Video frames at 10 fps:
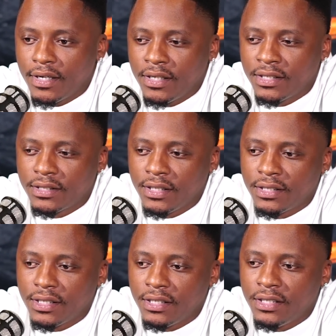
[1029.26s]

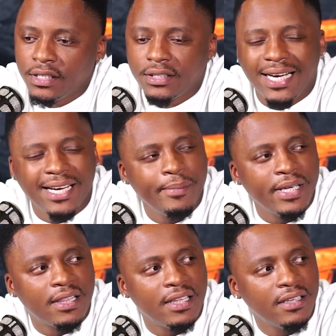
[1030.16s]
it's a
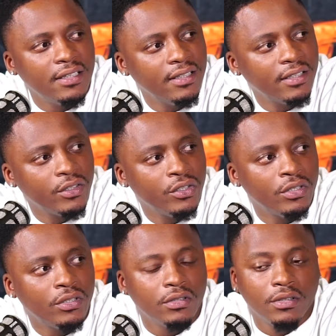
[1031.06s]
timing thing,
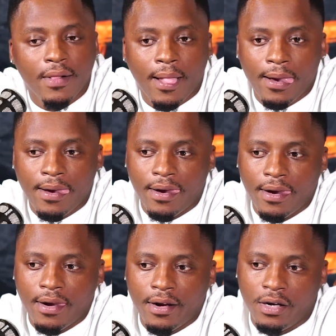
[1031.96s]

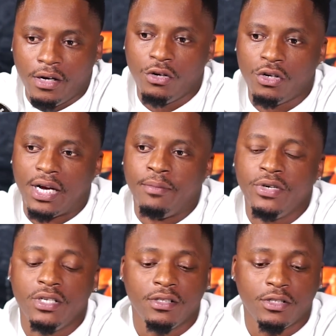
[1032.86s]
Look, I'm
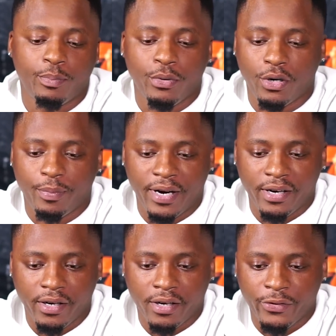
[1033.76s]
reading this book
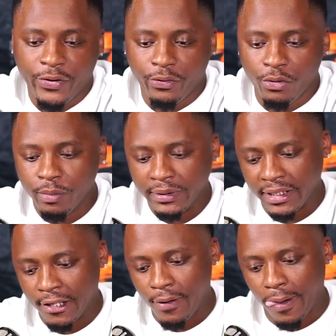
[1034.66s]
by Rick Rubin
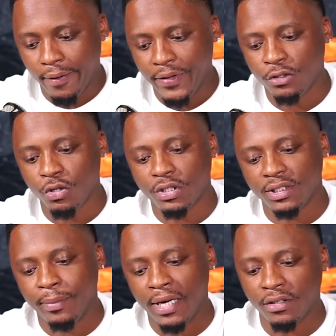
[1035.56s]
now that talks
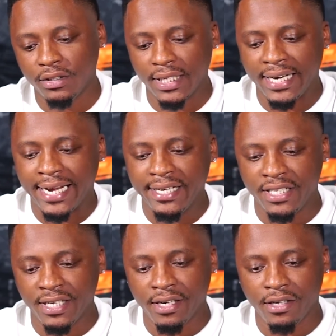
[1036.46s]
about an
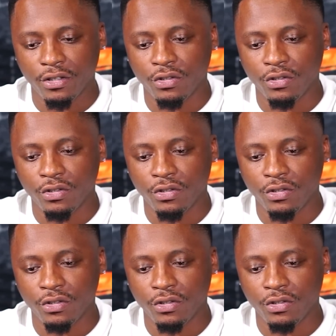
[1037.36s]
idea,